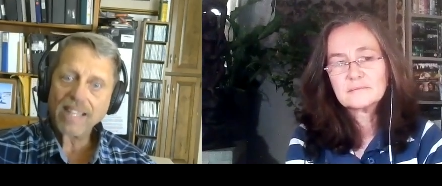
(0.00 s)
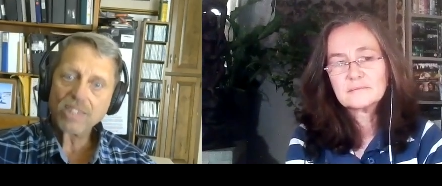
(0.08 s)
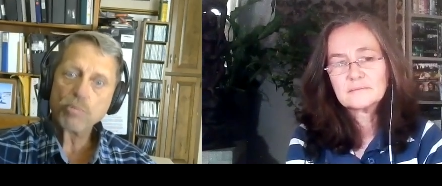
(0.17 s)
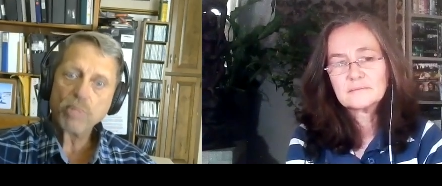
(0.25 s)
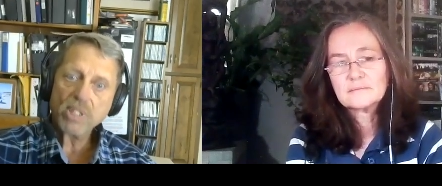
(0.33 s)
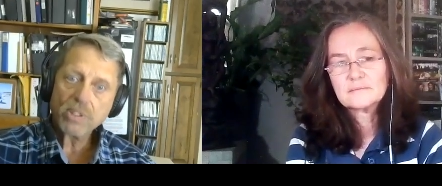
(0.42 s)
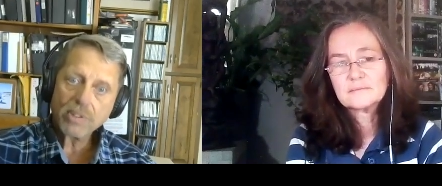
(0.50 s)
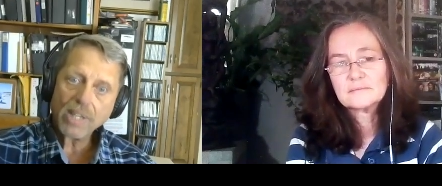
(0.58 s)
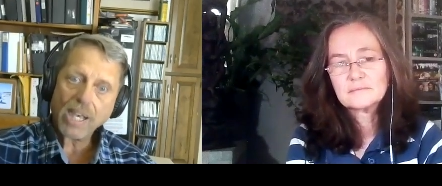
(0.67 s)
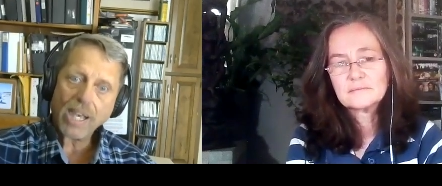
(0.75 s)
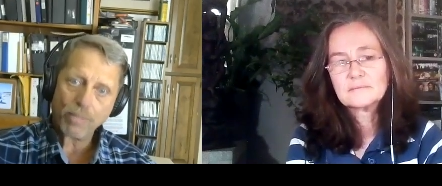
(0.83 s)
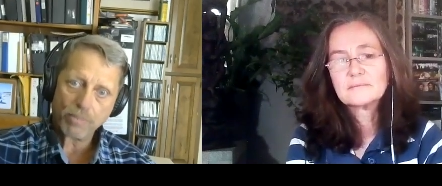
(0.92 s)
Speaker 1: to be
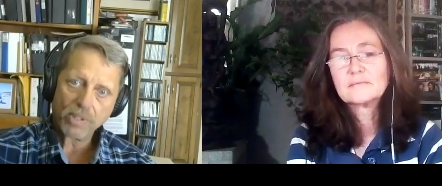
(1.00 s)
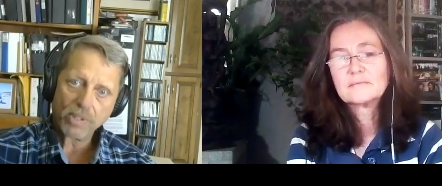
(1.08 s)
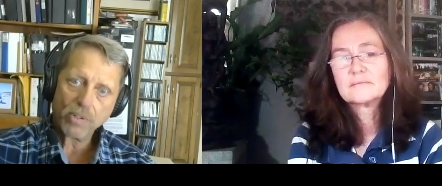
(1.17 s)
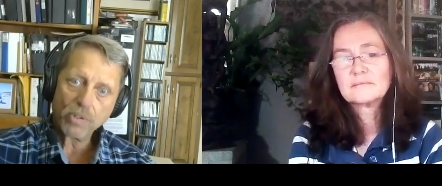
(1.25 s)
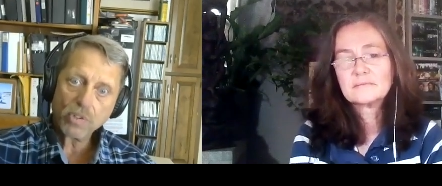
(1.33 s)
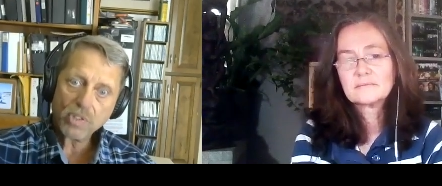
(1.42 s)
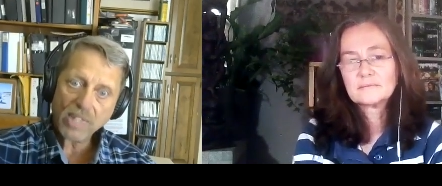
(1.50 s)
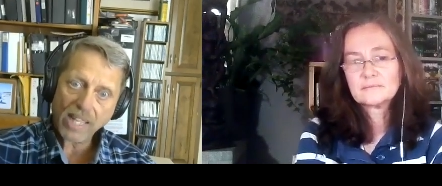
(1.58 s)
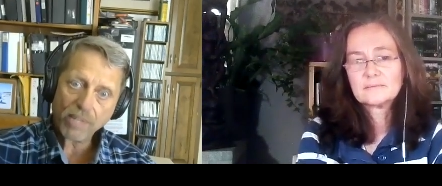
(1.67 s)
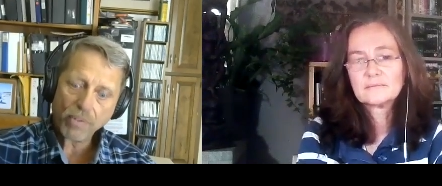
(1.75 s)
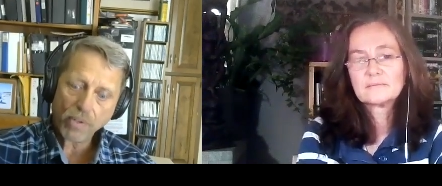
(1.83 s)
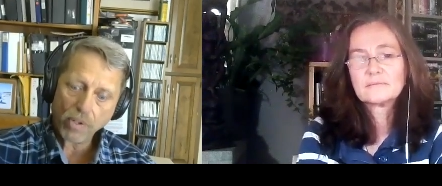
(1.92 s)
stopped. Your staff
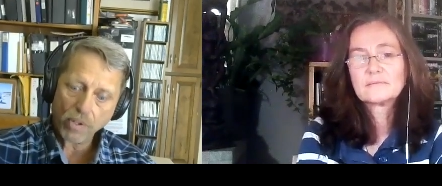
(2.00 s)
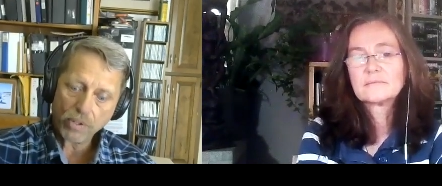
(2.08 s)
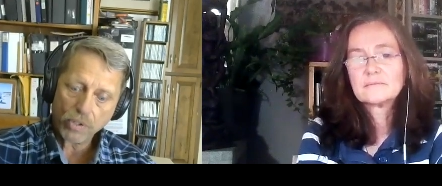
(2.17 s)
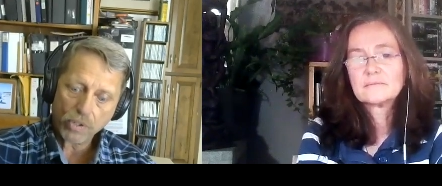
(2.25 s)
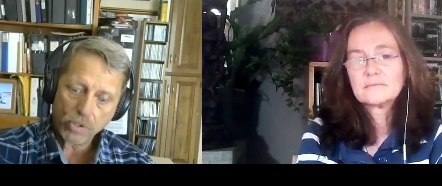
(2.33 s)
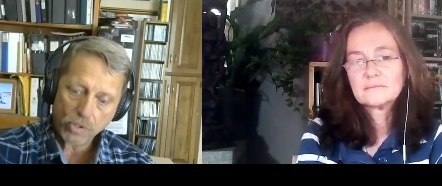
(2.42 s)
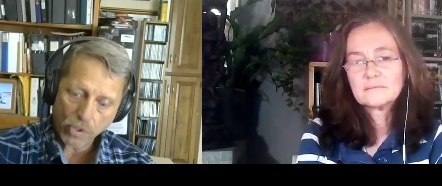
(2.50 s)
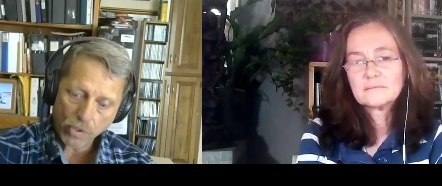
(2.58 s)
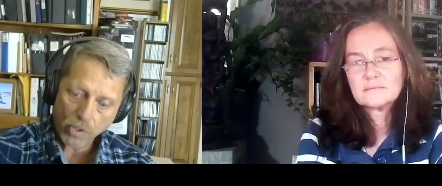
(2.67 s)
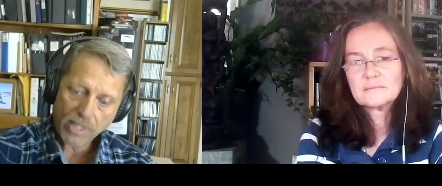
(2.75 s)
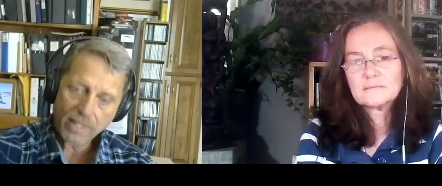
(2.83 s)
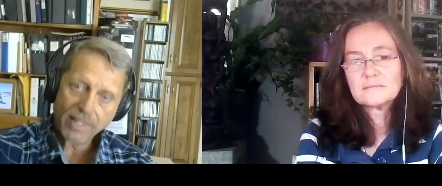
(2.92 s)
are
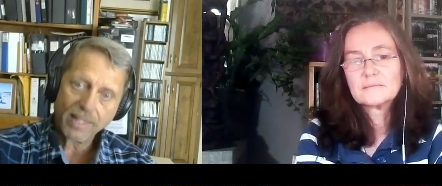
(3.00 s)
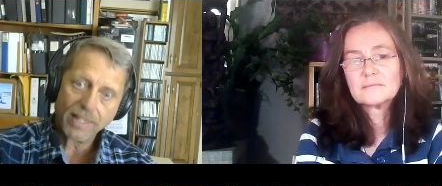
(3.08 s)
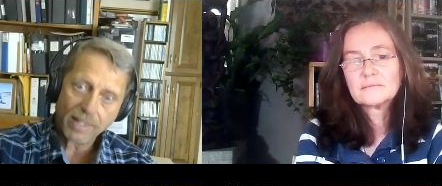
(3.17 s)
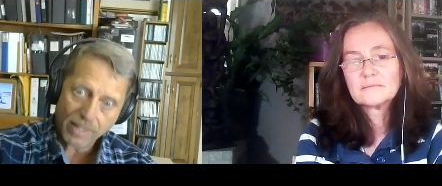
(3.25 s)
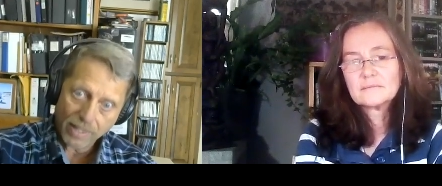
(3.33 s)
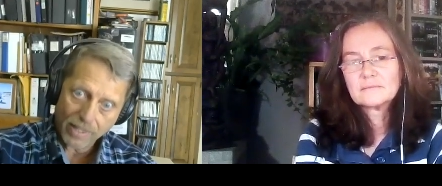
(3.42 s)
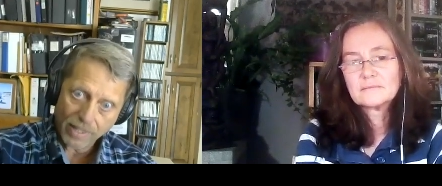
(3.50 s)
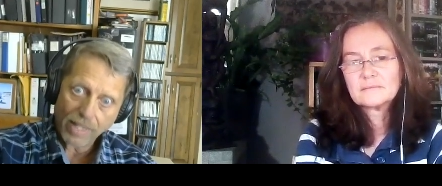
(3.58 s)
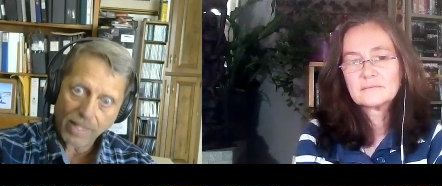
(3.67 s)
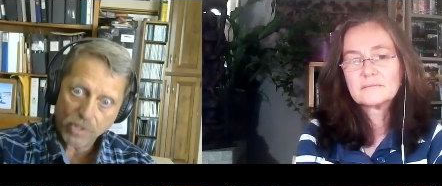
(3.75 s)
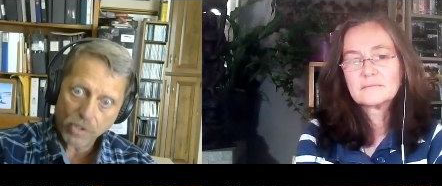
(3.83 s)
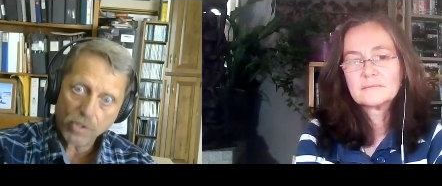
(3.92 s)
turning, have
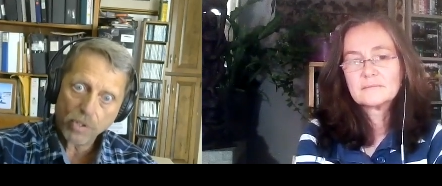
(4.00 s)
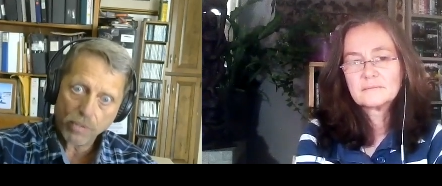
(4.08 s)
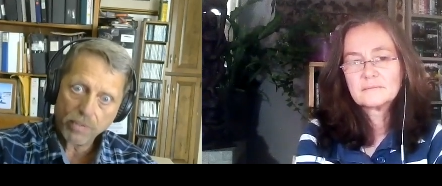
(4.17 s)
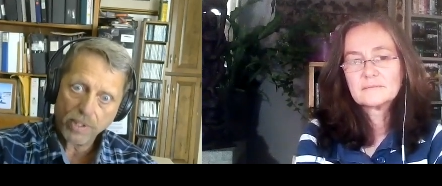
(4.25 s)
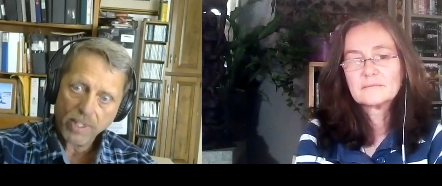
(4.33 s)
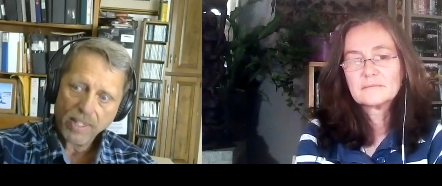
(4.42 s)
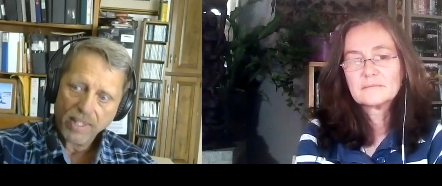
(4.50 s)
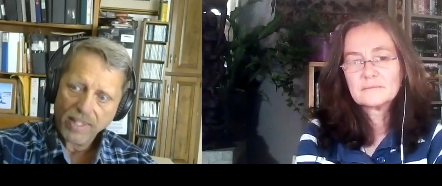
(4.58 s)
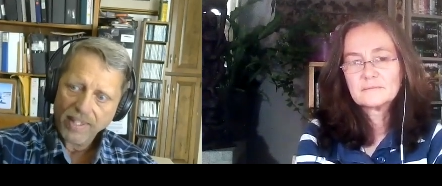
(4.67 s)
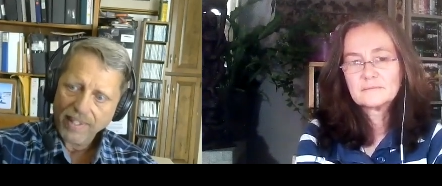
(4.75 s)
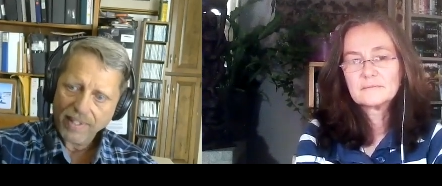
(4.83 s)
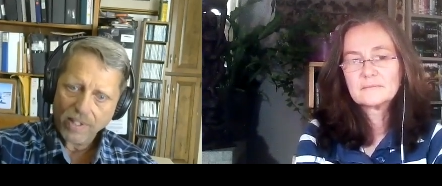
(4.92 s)
turned over the,
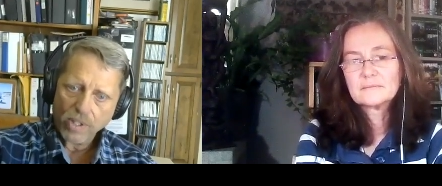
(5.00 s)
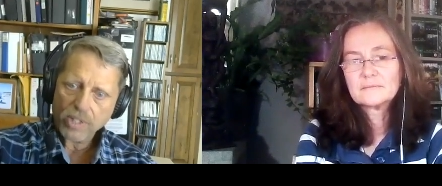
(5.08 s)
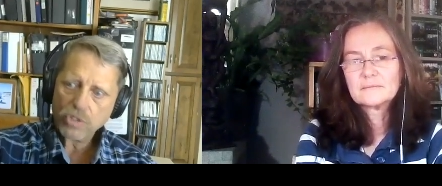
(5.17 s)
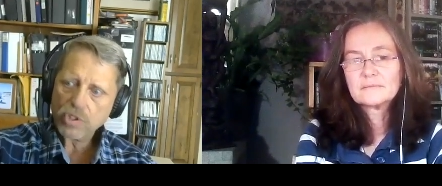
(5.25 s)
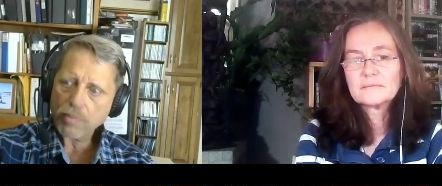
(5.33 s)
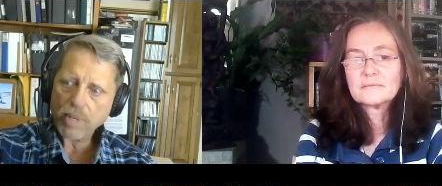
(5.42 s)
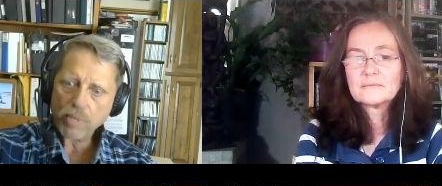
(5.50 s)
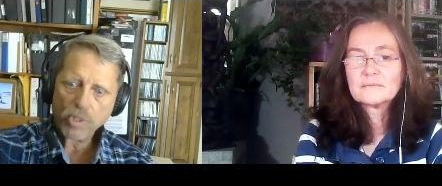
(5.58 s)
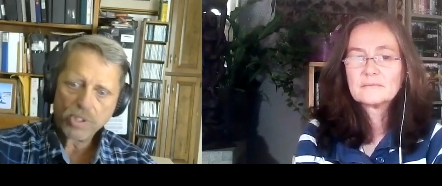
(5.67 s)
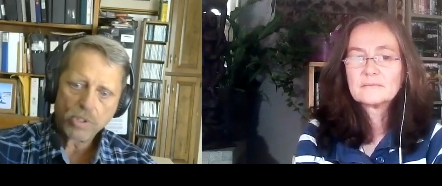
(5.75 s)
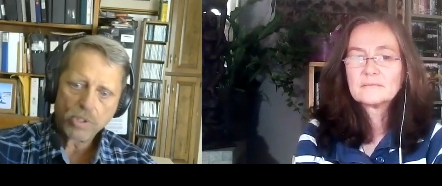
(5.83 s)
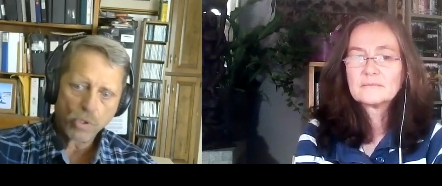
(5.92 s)
you know, and some of them would
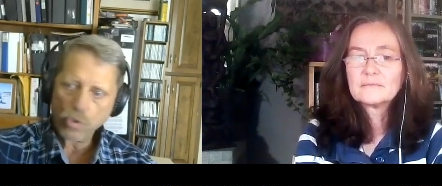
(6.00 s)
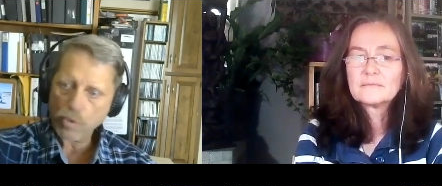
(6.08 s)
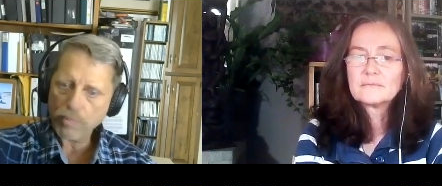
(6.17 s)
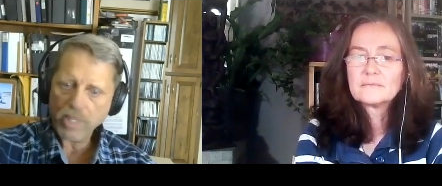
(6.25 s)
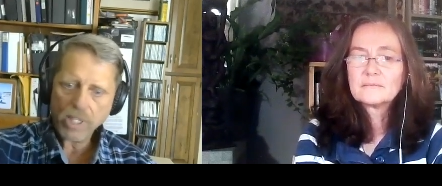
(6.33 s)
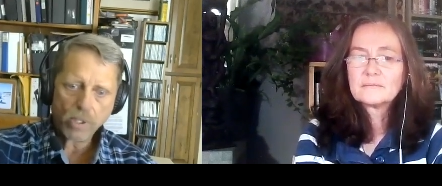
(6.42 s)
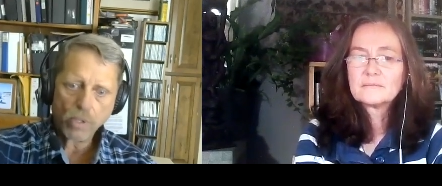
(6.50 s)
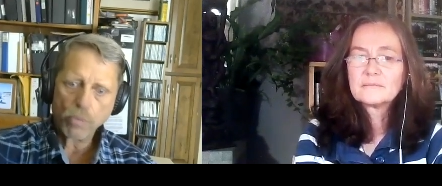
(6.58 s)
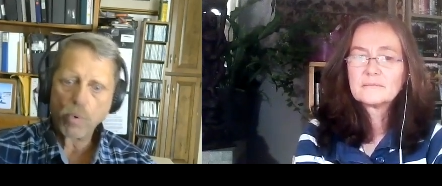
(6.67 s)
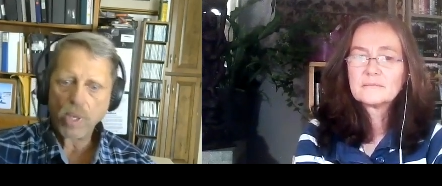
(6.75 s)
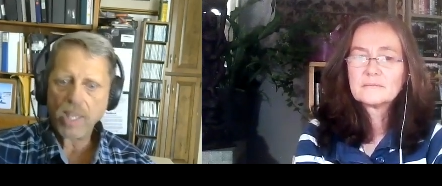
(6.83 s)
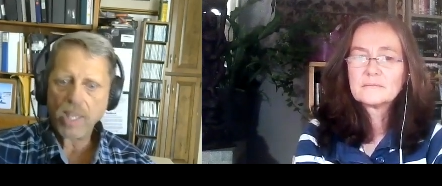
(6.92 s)
turn on me and go,
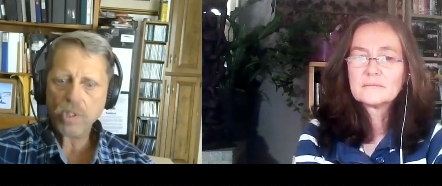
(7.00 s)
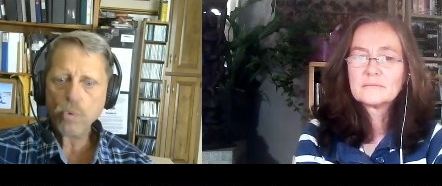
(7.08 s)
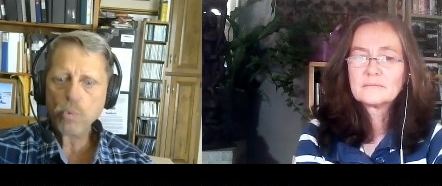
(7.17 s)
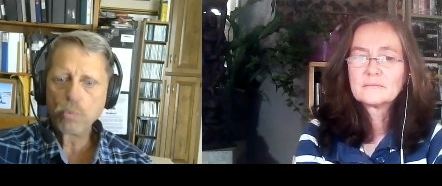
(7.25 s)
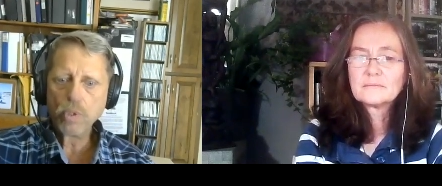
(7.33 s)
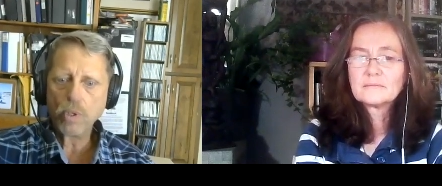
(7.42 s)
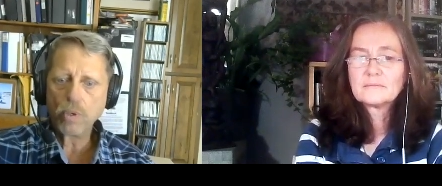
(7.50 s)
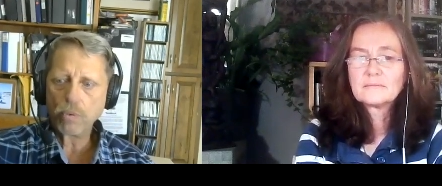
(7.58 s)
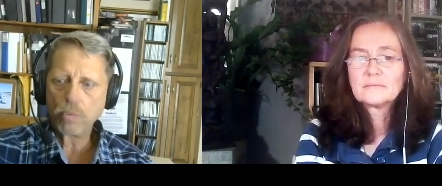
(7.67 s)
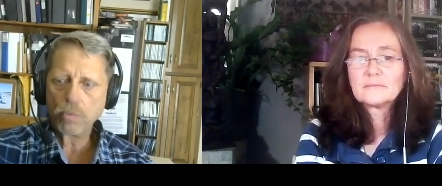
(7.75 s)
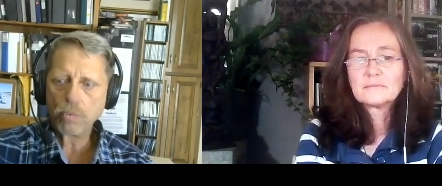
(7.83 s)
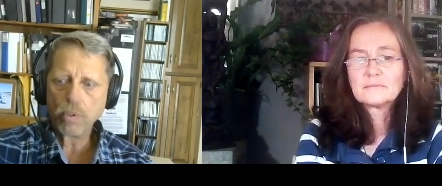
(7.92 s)
hey, you, you know,
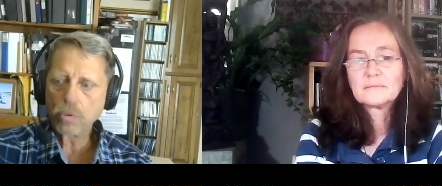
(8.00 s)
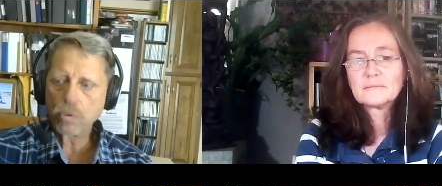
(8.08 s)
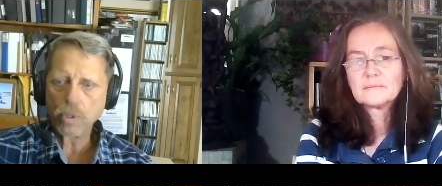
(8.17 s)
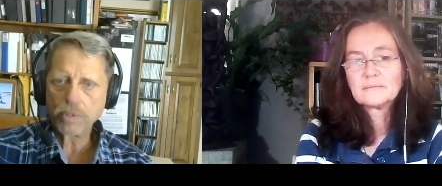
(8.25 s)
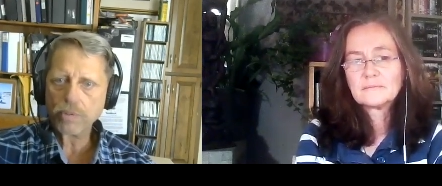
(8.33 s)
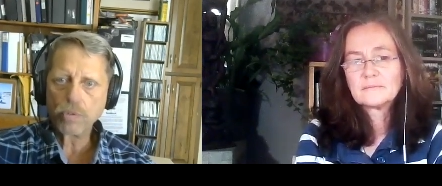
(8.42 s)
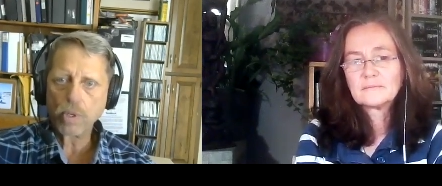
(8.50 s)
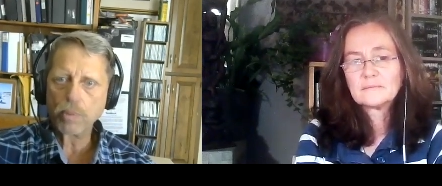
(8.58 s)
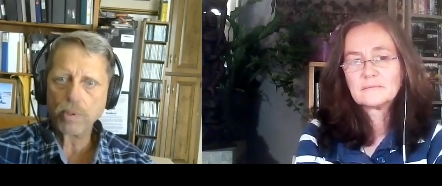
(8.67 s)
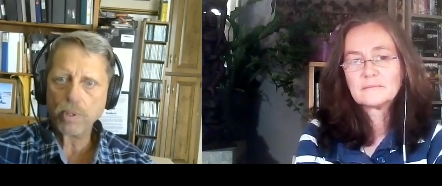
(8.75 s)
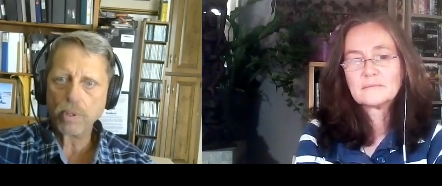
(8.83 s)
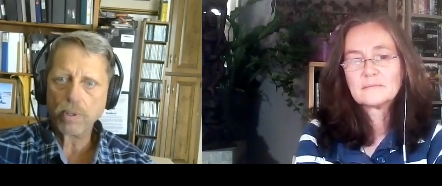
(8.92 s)
you're causing trouble here.